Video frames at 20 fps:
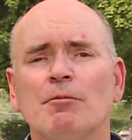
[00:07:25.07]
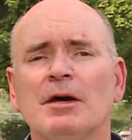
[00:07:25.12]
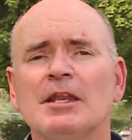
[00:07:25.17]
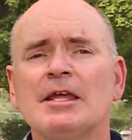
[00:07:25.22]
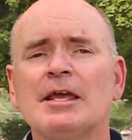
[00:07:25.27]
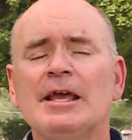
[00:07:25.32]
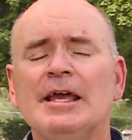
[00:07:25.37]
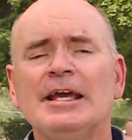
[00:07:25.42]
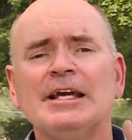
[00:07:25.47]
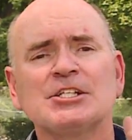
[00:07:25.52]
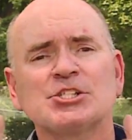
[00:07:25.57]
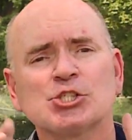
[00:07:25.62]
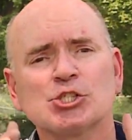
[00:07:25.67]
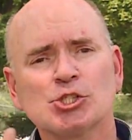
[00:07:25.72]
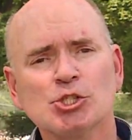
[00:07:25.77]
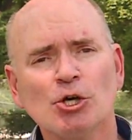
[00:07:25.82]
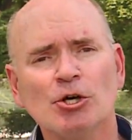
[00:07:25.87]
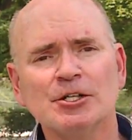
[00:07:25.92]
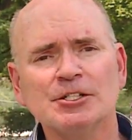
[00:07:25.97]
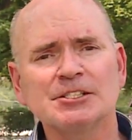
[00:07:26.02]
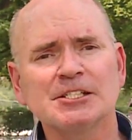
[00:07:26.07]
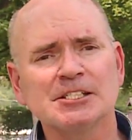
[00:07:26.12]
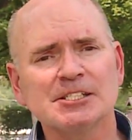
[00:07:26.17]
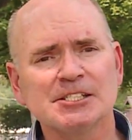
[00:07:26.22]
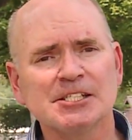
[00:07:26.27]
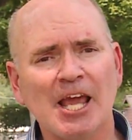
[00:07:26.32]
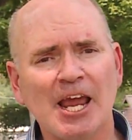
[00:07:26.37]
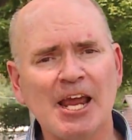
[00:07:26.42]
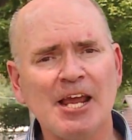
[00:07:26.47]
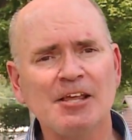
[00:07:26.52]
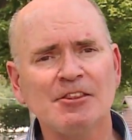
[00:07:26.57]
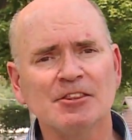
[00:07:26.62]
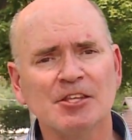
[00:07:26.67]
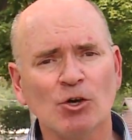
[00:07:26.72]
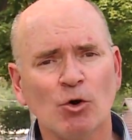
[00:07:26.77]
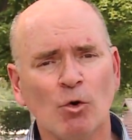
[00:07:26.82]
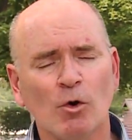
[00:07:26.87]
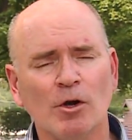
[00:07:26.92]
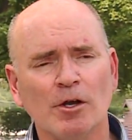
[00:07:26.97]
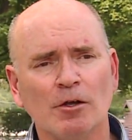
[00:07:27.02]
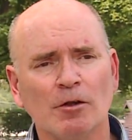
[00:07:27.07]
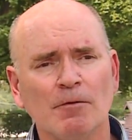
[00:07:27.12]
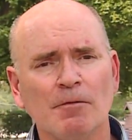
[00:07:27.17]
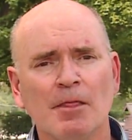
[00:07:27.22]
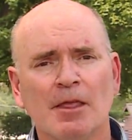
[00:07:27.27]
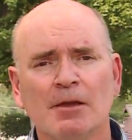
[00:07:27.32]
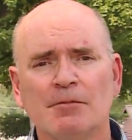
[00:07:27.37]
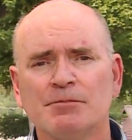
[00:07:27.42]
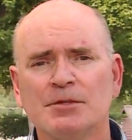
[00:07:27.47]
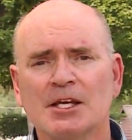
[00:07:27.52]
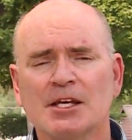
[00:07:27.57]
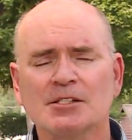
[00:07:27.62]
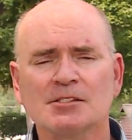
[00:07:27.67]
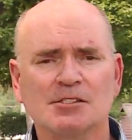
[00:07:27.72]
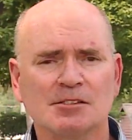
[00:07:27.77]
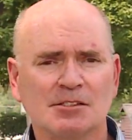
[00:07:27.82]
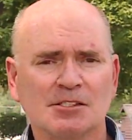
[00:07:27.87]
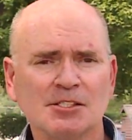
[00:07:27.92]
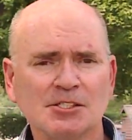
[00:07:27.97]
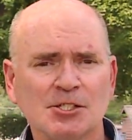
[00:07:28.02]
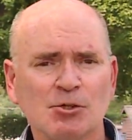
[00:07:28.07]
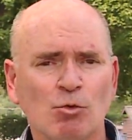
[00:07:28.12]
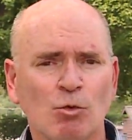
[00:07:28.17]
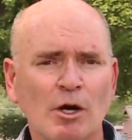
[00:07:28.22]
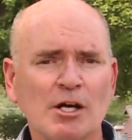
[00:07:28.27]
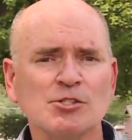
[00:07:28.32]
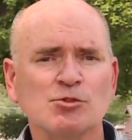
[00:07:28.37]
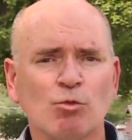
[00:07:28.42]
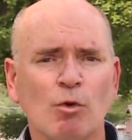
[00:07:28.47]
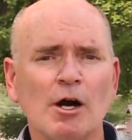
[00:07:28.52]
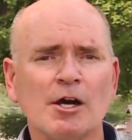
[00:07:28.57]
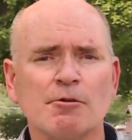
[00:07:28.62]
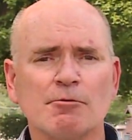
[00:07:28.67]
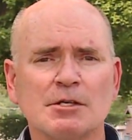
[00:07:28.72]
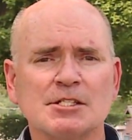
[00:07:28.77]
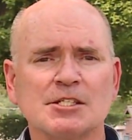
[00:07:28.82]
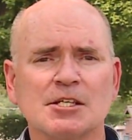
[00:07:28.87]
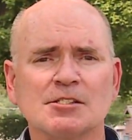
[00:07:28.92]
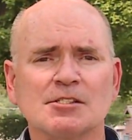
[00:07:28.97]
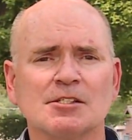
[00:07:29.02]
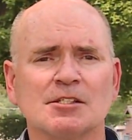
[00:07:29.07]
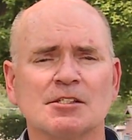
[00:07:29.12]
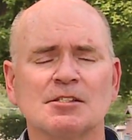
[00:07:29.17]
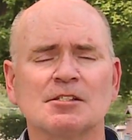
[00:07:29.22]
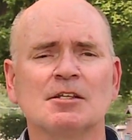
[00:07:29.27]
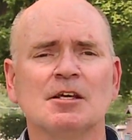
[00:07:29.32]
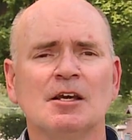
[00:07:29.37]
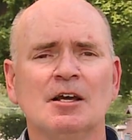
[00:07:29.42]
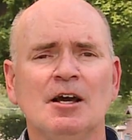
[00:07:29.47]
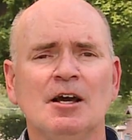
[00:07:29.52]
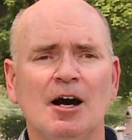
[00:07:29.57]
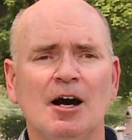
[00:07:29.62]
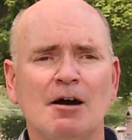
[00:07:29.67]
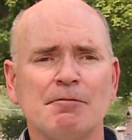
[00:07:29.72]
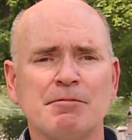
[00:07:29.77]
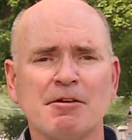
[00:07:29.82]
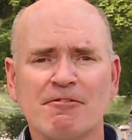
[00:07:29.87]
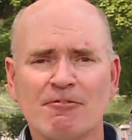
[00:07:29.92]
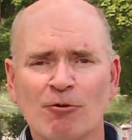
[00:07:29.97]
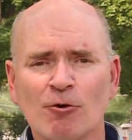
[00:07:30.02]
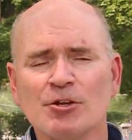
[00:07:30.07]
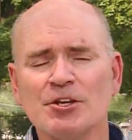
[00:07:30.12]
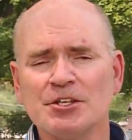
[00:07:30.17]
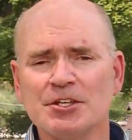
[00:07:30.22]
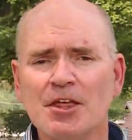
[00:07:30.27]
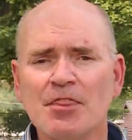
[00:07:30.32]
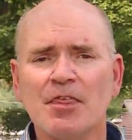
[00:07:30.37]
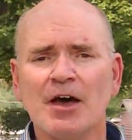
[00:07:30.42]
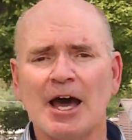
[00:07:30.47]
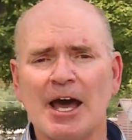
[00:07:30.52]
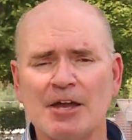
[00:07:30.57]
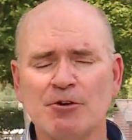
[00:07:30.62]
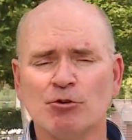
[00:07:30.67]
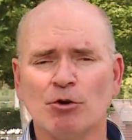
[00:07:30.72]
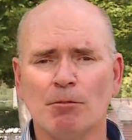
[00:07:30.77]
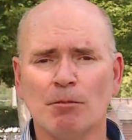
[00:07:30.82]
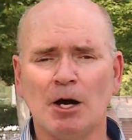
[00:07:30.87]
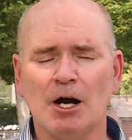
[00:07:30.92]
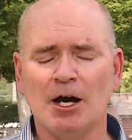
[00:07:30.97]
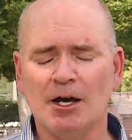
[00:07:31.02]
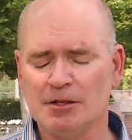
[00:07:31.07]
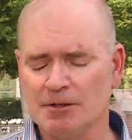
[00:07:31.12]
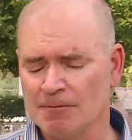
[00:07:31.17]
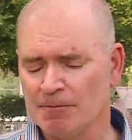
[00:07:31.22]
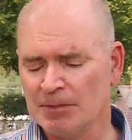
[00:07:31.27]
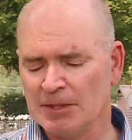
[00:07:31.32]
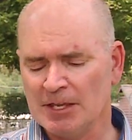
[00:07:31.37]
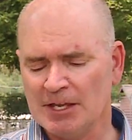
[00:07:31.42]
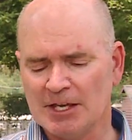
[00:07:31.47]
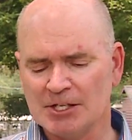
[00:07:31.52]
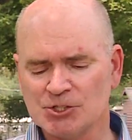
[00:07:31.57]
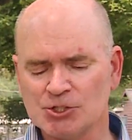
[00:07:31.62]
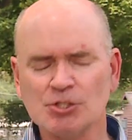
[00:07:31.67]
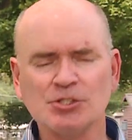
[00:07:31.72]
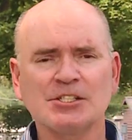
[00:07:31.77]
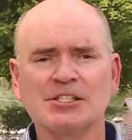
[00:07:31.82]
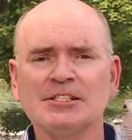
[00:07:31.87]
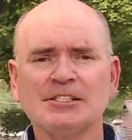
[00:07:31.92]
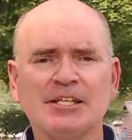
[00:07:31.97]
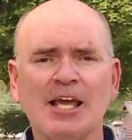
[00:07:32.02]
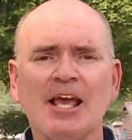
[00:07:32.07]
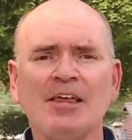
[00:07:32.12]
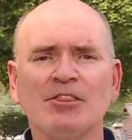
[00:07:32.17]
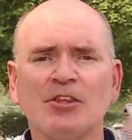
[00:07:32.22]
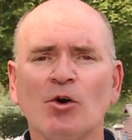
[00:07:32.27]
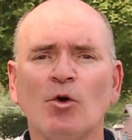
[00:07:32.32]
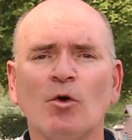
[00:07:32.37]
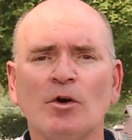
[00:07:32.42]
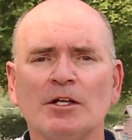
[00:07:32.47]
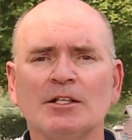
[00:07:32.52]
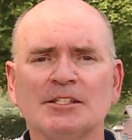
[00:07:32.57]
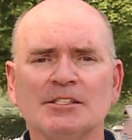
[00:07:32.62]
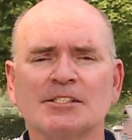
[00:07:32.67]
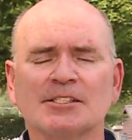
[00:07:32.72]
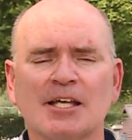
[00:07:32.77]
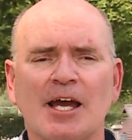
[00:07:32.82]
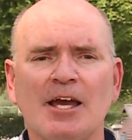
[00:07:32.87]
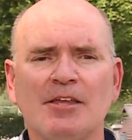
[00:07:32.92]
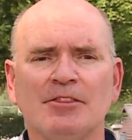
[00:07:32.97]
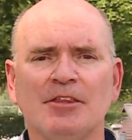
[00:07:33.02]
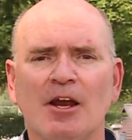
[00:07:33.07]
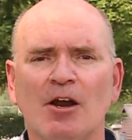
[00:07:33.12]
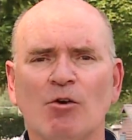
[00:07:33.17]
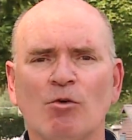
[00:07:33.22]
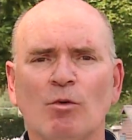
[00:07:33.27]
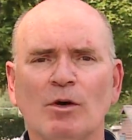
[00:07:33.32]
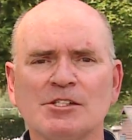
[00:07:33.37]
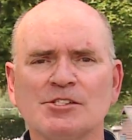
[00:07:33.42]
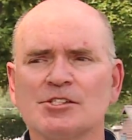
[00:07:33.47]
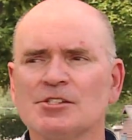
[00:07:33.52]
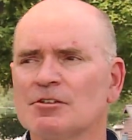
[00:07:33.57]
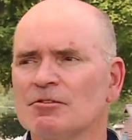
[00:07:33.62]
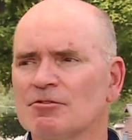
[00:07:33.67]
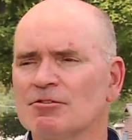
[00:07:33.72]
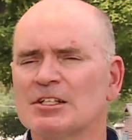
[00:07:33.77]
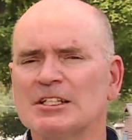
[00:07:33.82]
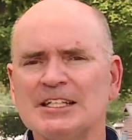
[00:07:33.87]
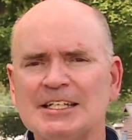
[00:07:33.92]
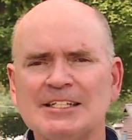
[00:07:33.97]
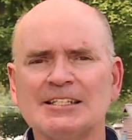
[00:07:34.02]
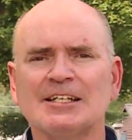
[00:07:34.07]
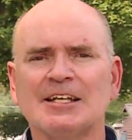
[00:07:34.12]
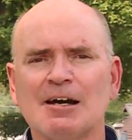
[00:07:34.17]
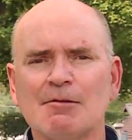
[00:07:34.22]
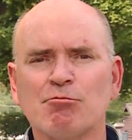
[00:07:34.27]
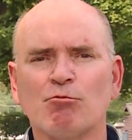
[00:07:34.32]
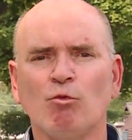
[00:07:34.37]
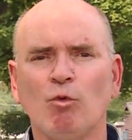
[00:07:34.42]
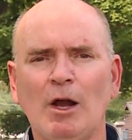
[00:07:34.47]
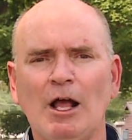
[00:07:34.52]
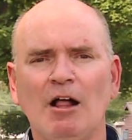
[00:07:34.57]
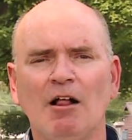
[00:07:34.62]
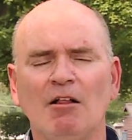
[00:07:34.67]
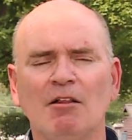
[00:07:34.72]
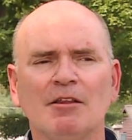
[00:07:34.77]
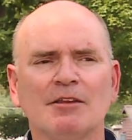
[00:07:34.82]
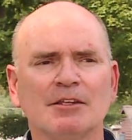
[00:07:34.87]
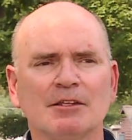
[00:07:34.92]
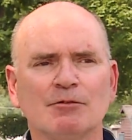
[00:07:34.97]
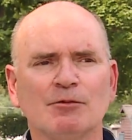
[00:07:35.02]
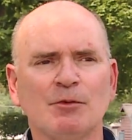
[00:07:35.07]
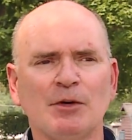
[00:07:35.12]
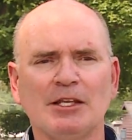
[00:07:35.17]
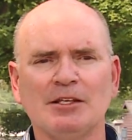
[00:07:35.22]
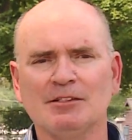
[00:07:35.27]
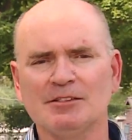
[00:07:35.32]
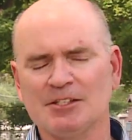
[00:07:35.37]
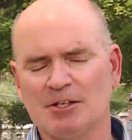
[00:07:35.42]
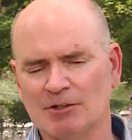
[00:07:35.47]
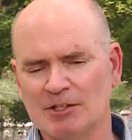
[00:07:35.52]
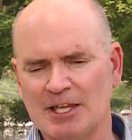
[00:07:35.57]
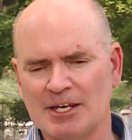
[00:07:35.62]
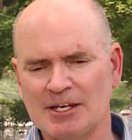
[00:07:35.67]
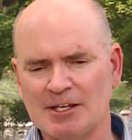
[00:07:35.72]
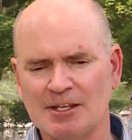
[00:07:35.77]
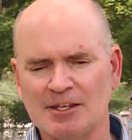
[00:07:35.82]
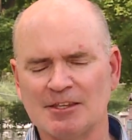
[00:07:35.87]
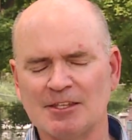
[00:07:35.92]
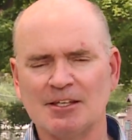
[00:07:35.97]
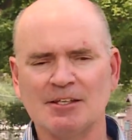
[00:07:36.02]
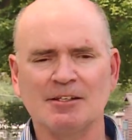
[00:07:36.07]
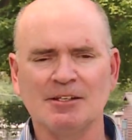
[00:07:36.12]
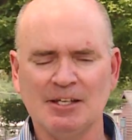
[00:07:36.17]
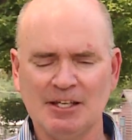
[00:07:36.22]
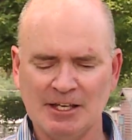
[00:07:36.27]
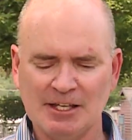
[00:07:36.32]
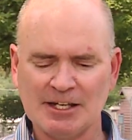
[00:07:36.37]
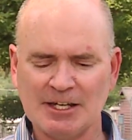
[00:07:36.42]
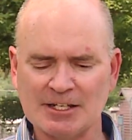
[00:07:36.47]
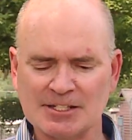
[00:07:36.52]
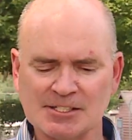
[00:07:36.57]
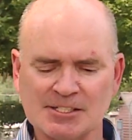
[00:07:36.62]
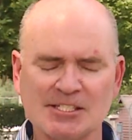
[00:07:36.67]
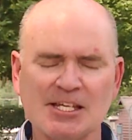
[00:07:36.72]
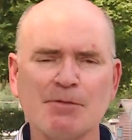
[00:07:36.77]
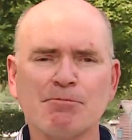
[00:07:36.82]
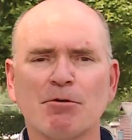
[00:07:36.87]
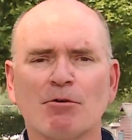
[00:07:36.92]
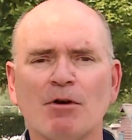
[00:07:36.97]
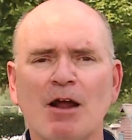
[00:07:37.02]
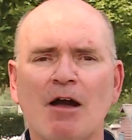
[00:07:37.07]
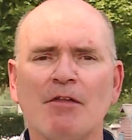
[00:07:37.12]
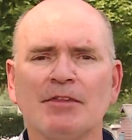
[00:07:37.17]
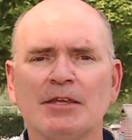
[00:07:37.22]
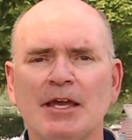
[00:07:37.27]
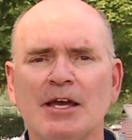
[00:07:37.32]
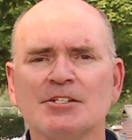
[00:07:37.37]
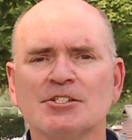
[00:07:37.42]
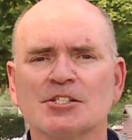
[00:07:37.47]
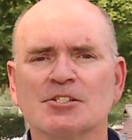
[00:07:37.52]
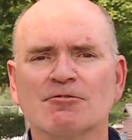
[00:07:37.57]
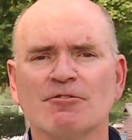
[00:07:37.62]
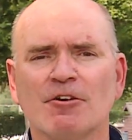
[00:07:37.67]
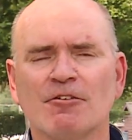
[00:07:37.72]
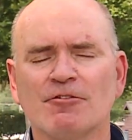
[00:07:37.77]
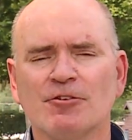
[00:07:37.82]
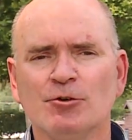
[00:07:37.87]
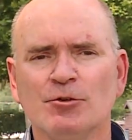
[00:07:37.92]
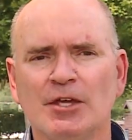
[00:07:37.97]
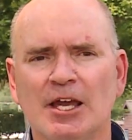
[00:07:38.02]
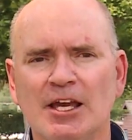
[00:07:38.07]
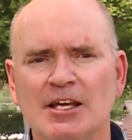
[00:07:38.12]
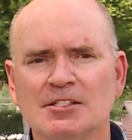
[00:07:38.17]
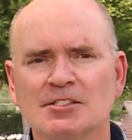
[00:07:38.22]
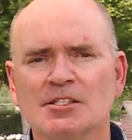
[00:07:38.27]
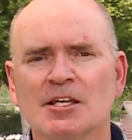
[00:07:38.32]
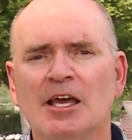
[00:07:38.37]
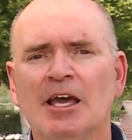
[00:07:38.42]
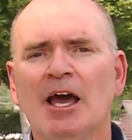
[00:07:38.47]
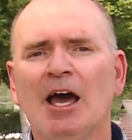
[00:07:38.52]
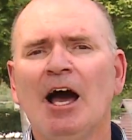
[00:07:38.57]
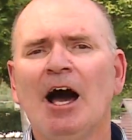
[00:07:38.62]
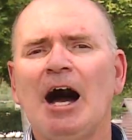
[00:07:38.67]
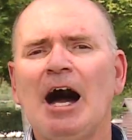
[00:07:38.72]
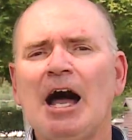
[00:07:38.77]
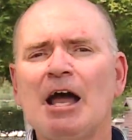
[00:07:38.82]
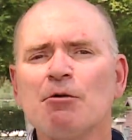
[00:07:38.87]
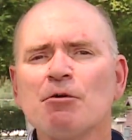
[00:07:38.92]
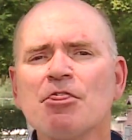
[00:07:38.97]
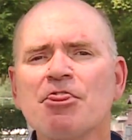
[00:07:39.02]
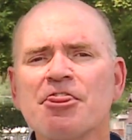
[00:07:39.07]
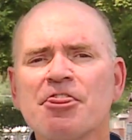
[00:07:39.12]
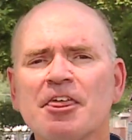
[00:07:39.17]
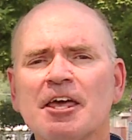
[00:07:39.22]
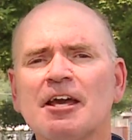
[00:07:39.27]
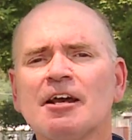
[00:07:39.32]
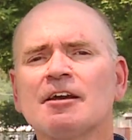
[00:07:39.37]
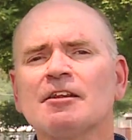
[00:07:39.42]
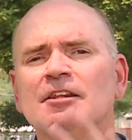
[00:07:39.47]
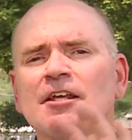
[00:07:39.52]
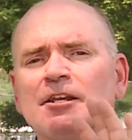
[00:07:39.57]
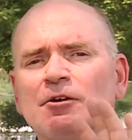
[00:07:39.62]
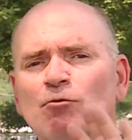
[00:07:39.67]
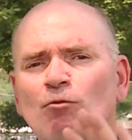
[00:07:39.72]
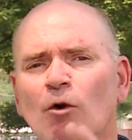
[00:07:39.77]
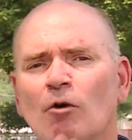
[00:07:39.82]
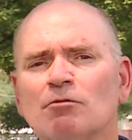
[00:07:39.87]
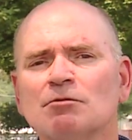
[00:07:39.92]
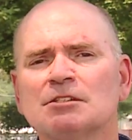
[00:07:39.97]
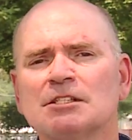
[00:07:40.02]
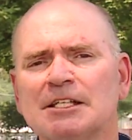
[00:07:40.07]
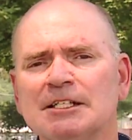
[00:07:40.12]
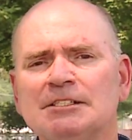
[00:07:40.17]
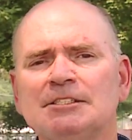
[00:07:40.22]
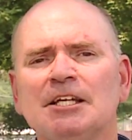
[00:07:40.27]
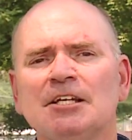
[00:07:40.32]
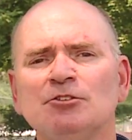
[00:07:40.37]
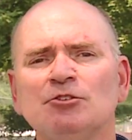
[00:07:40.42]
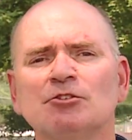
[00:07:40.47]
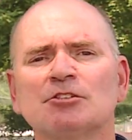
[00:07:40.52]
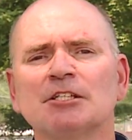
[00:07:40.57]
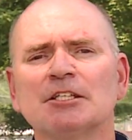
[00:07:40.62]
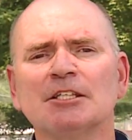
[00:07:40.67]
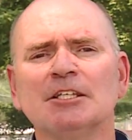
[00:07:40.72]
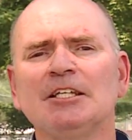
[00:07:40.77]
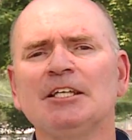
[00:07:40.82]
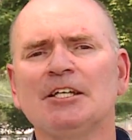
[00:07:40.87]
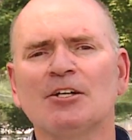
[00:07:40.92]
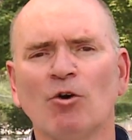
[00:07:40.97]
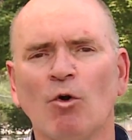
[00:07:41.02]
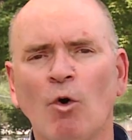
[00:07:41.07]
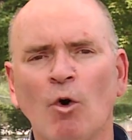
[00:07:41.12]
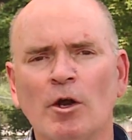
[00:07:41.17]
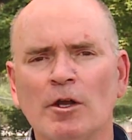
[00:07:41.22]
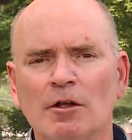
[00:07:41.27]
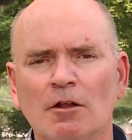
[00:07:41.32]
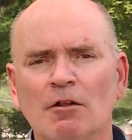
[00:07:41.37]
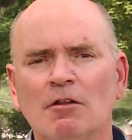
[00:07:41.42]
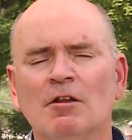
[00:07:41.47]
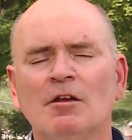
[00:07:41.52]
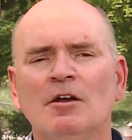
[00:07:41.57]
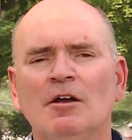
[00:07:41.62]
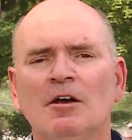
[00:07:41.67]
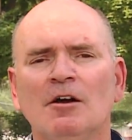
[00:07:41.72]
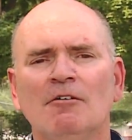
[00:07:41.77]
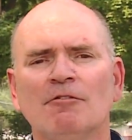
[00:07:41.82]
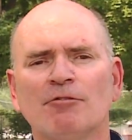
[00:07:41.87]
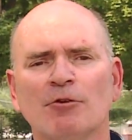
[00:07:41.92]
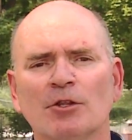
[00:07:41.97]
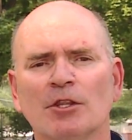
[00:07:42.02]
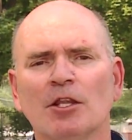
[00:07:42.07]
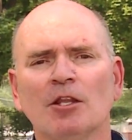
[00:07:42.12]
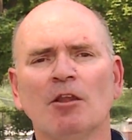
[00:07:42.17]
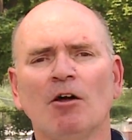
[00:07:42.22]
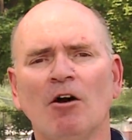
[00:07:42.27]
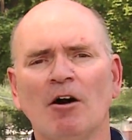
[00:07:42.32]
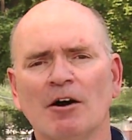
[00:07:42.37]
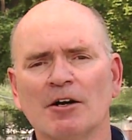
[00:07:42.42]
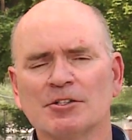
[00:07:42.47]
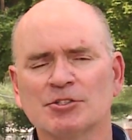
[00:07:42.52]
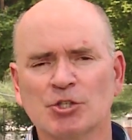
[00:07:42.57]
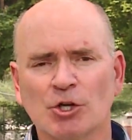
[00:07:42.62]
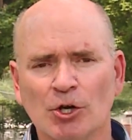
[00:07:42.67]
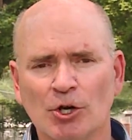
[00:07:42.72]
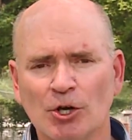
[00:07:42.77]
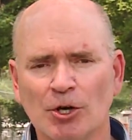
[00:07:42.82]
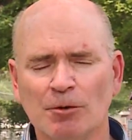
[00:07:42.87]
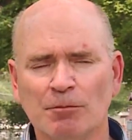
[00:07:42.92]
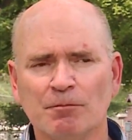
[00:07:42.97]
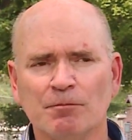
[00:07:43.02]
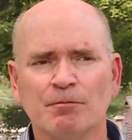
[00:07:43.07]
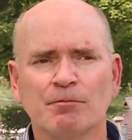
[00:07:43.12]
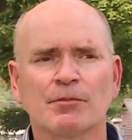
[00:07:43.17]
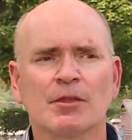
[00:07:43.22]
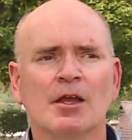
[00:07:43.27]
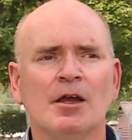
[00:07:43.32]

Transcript: But it should contain the oil, because since it was water resistant before you did the hydro mod, it should contain the oil inside there. Once you've cleaned it up well and, you know, let anything kind of seep around the edges for a few days, I would think that it won't continue to leak oil for the long term.